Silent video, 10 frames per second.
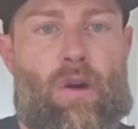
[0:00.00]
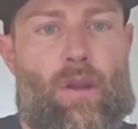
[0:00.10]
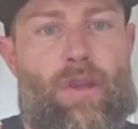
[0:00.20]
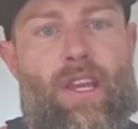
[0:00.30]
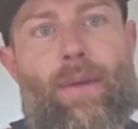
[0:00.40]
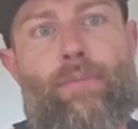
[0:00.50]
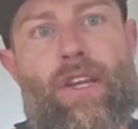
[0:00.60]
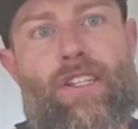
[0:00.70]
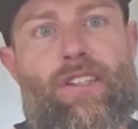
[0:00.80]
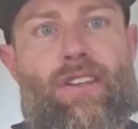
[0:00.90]
want to be
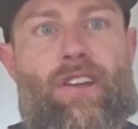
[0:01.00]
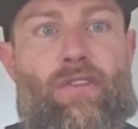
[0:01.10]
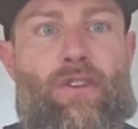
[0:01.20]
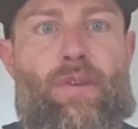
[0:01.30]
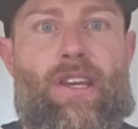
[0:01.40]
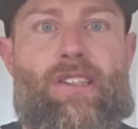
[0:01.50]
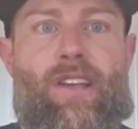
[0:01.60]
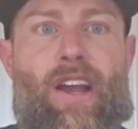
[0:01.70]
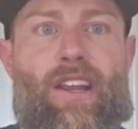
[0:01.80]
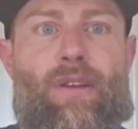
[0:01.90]
ambitious enough to be
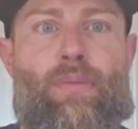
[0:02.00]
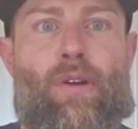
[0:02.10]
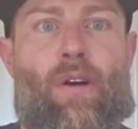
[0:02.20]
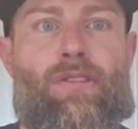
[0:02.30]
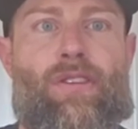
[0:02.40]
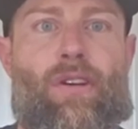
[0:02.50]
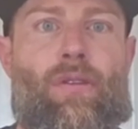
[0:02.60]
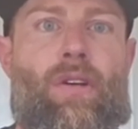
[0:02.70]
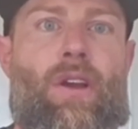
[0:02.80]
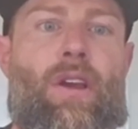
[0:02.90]
excited, but
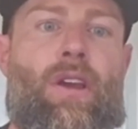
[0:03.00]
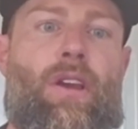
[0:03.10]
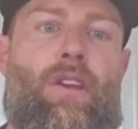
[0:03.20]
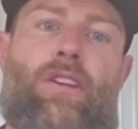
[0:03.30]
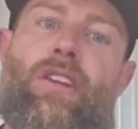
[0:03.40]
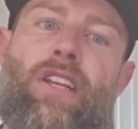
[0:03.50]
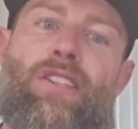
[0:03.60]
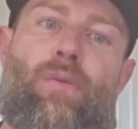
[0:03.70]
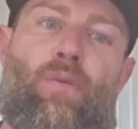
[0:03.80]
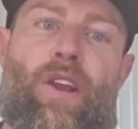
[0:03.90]
also you need
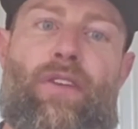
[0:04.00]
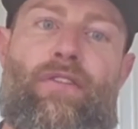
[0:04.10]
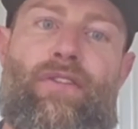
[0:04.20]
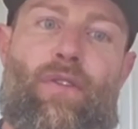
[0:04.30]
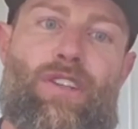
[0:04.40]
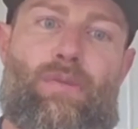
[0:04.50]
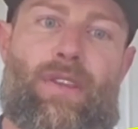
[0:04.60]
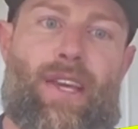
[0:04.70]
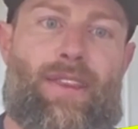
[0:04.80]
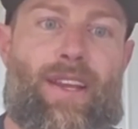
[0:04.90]
some
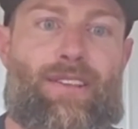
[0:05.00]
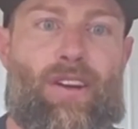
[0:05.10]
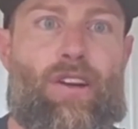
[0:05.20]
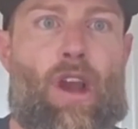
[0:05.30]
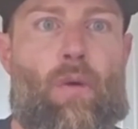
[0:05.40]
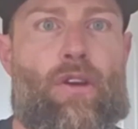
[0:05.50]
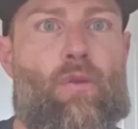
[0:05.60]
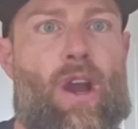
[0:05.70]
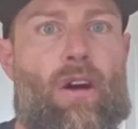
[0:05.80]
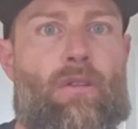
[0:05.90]
reinforcement that things are going
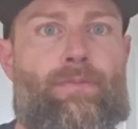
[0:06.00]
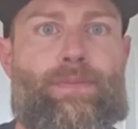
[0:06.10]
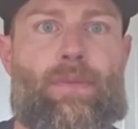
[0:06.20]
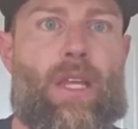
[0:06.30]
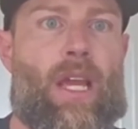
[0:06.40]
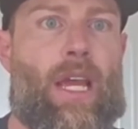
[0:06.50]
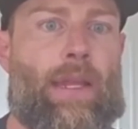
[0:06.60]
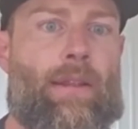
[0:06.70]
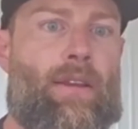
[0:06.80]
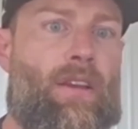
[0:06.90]
well.
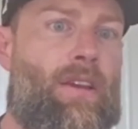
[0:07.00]
And